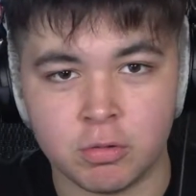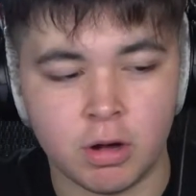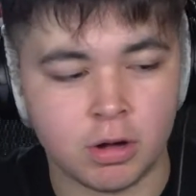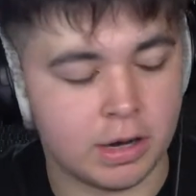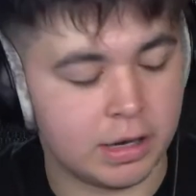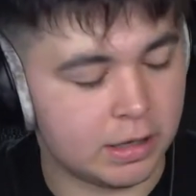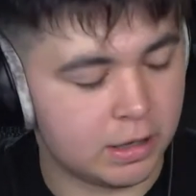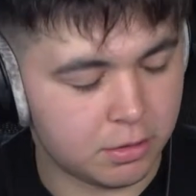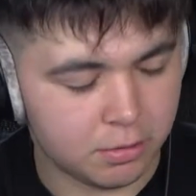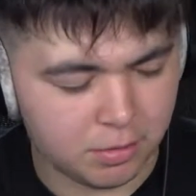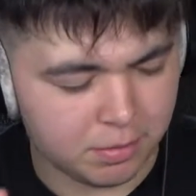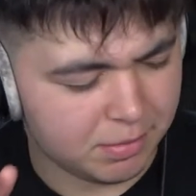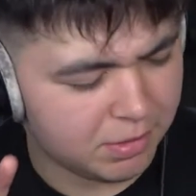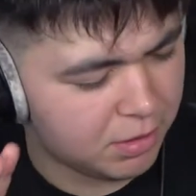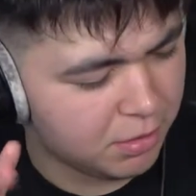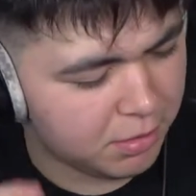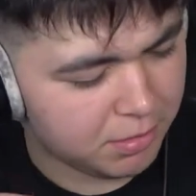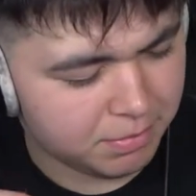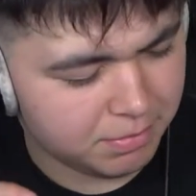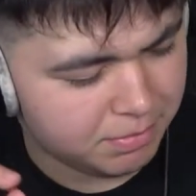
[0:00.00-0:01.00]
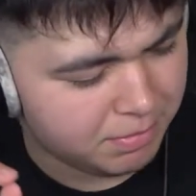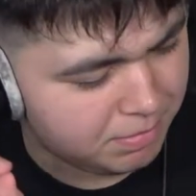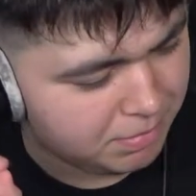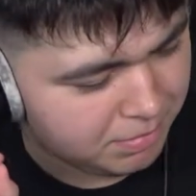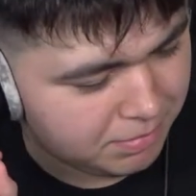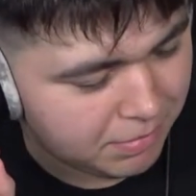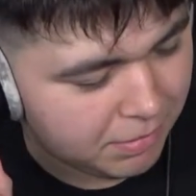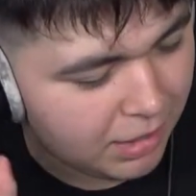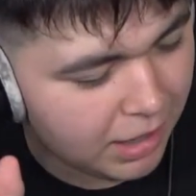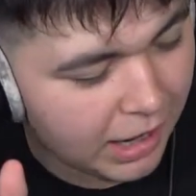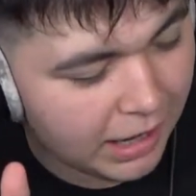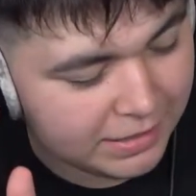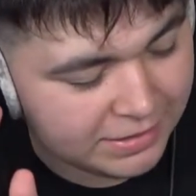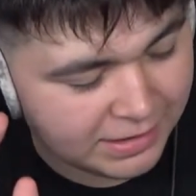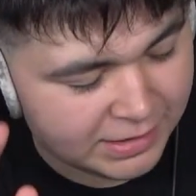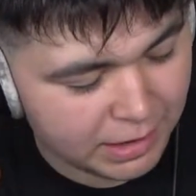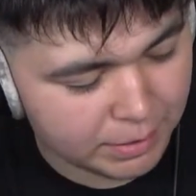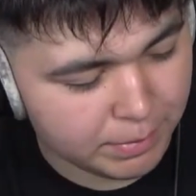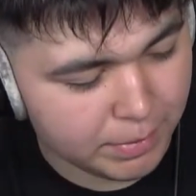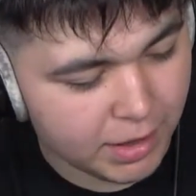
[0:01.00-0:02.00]
Okay, you know you know what? I
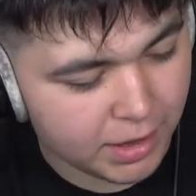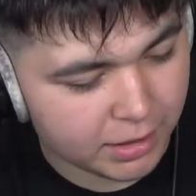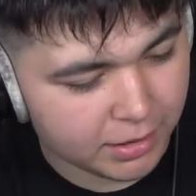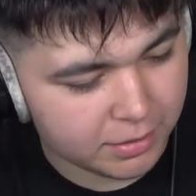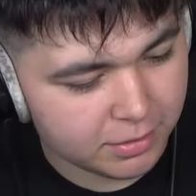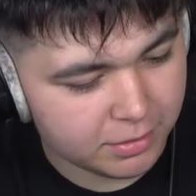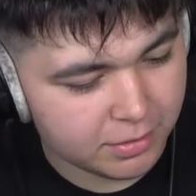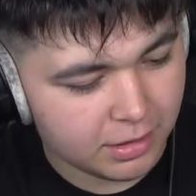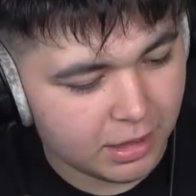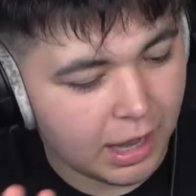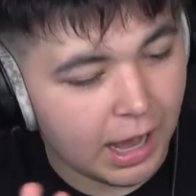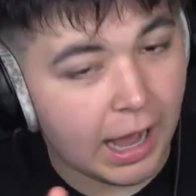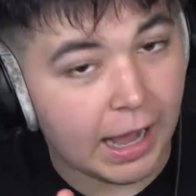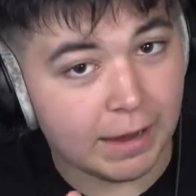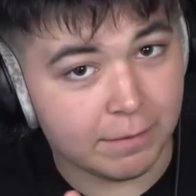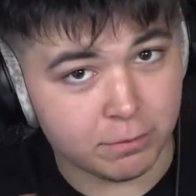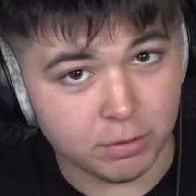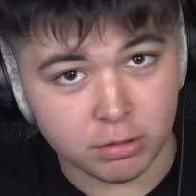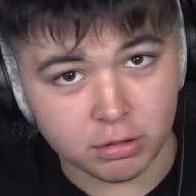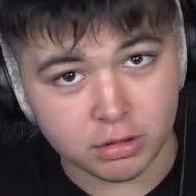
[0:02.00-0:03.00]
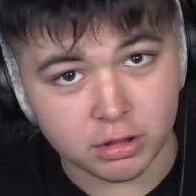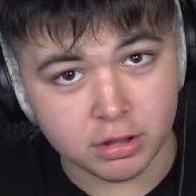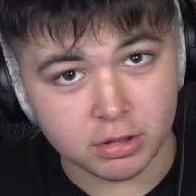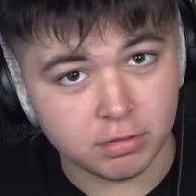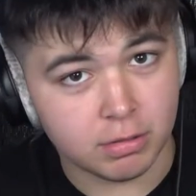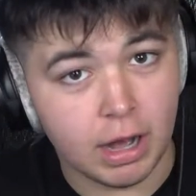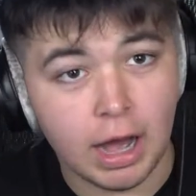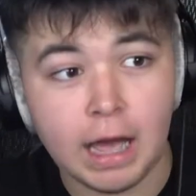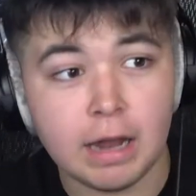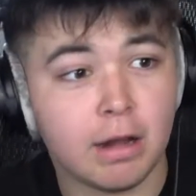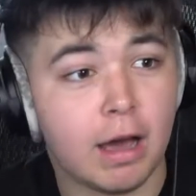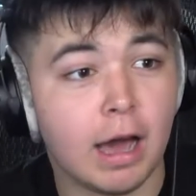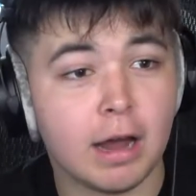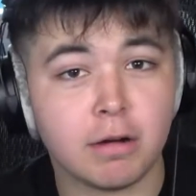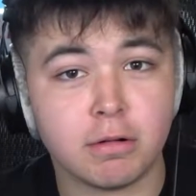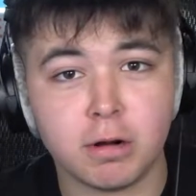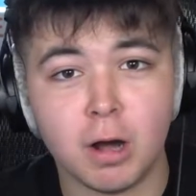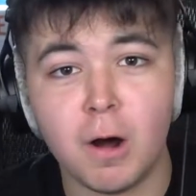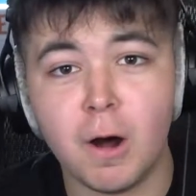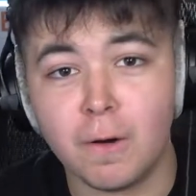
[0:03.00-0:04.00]
take that back. I have no clue. I, I
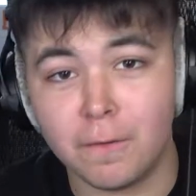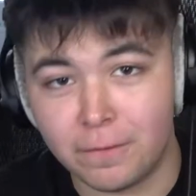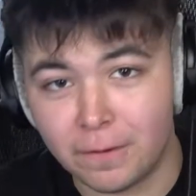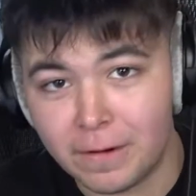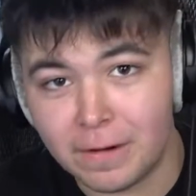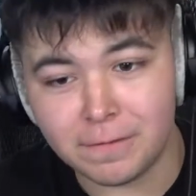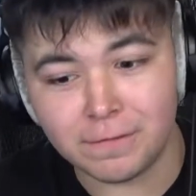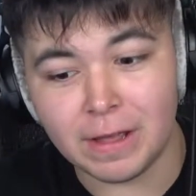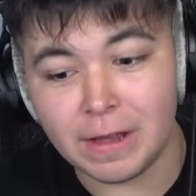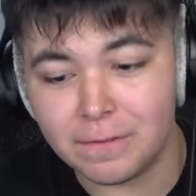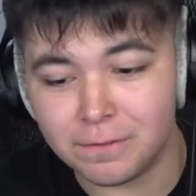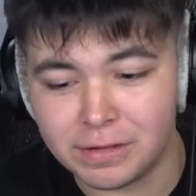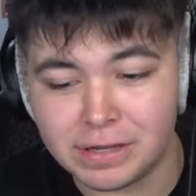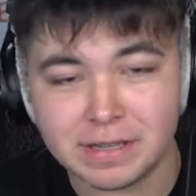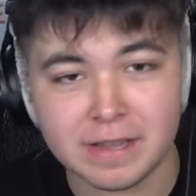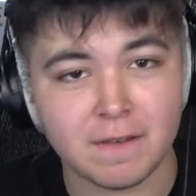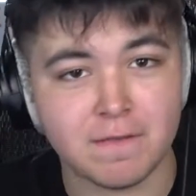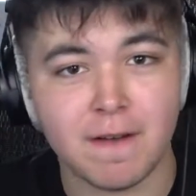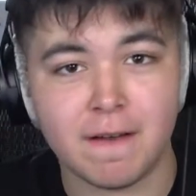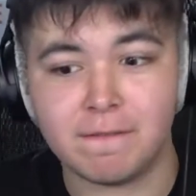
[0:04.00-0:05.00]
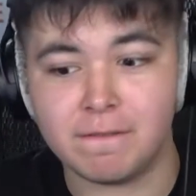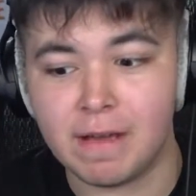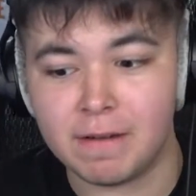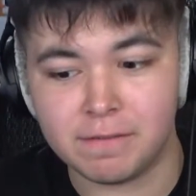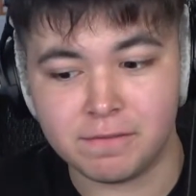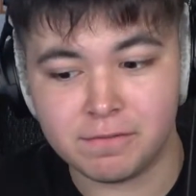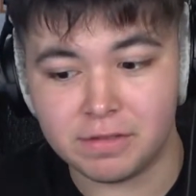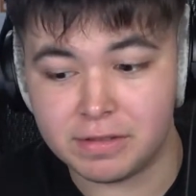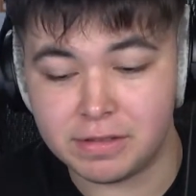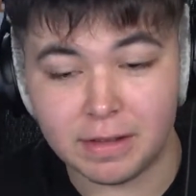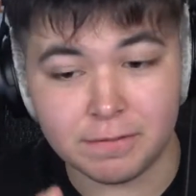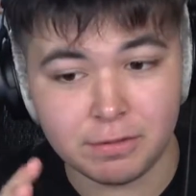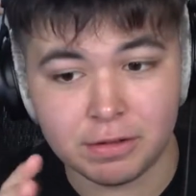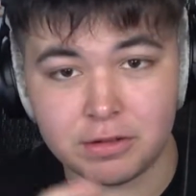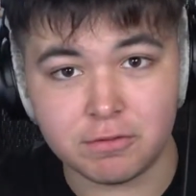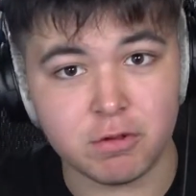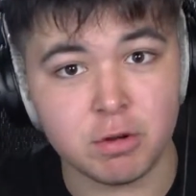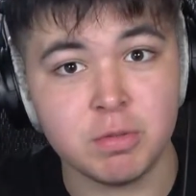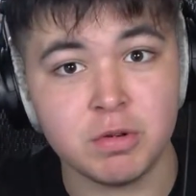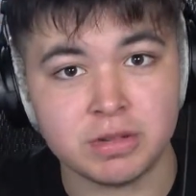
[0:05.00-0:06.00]
don't know if, if these have if
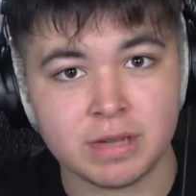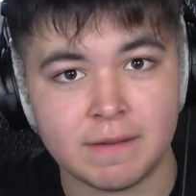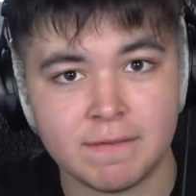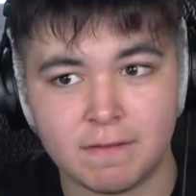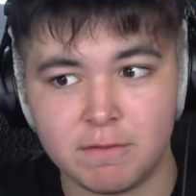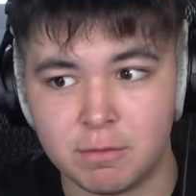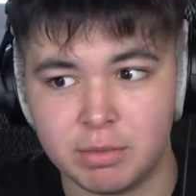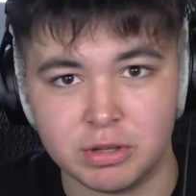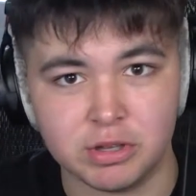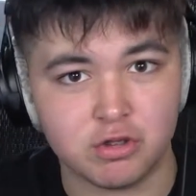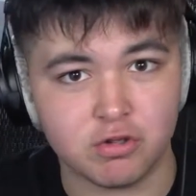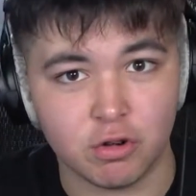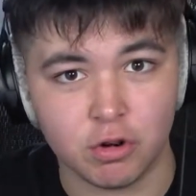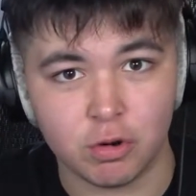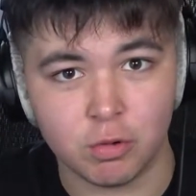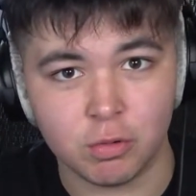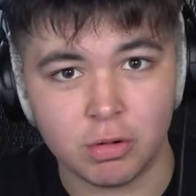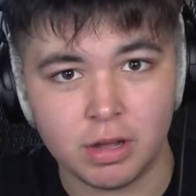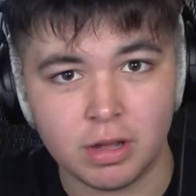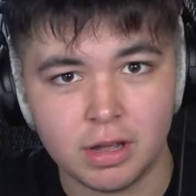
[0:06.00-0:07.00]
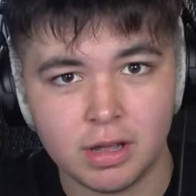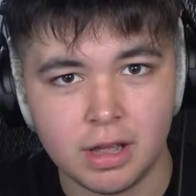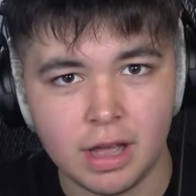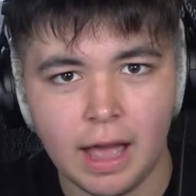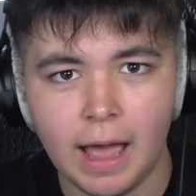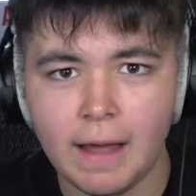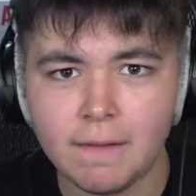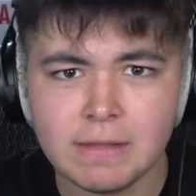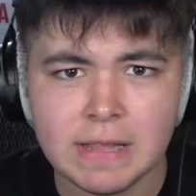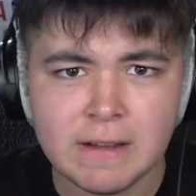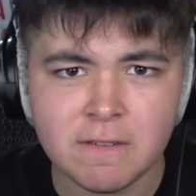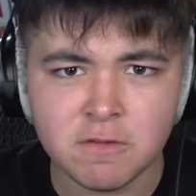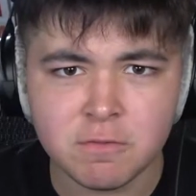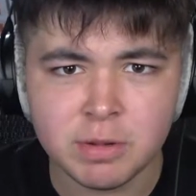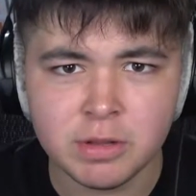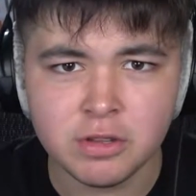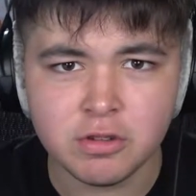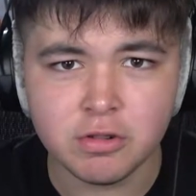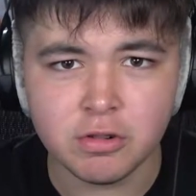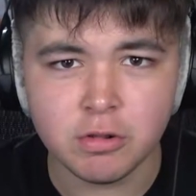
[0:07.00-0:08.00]
these rumors have ever been true. Have they ever
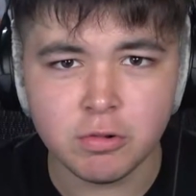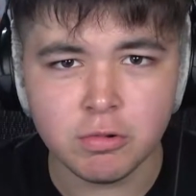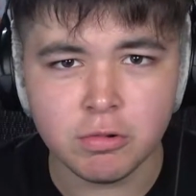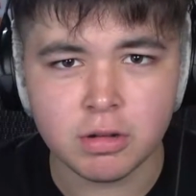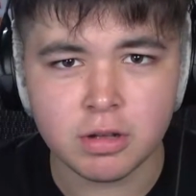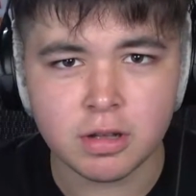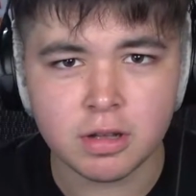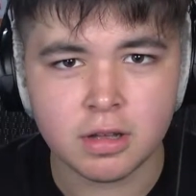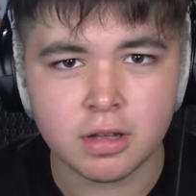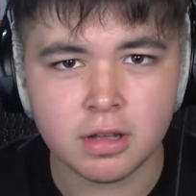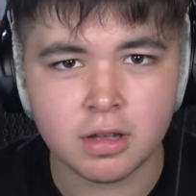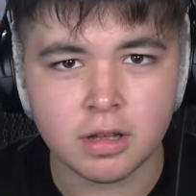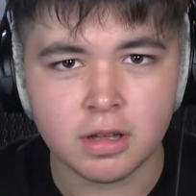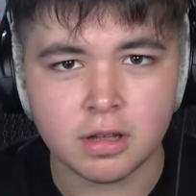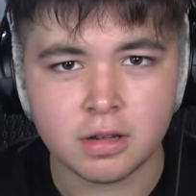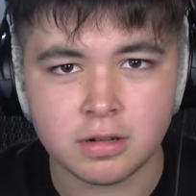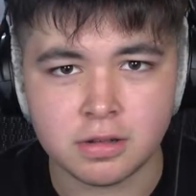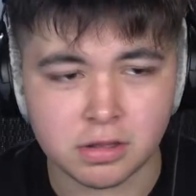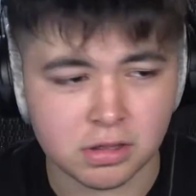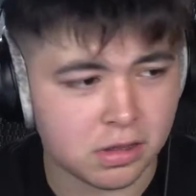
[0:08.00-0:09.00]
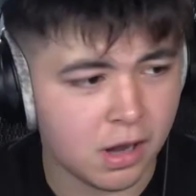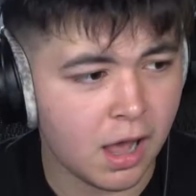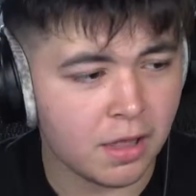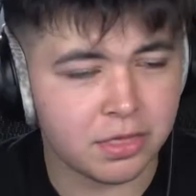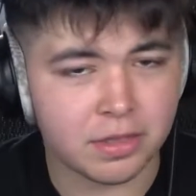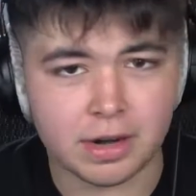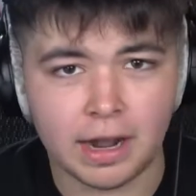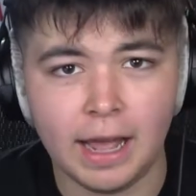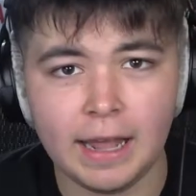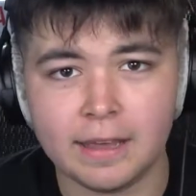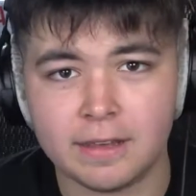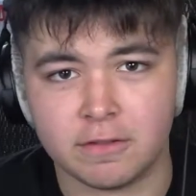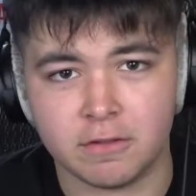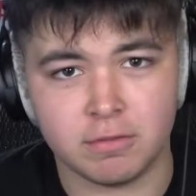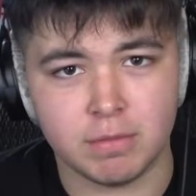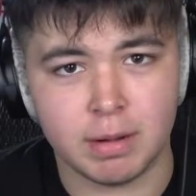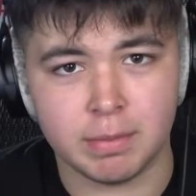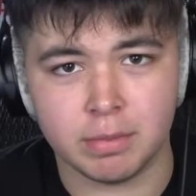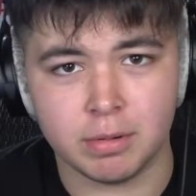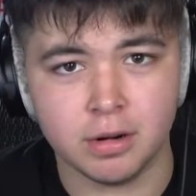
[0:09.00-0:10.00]
been true? Not that I can
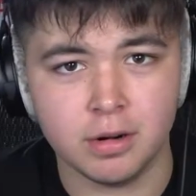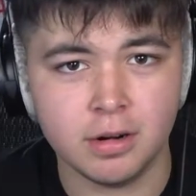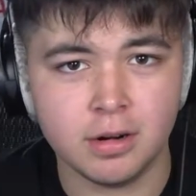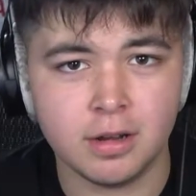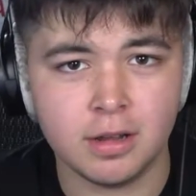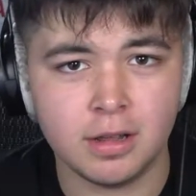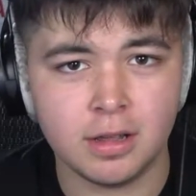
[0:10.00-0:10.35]
remember.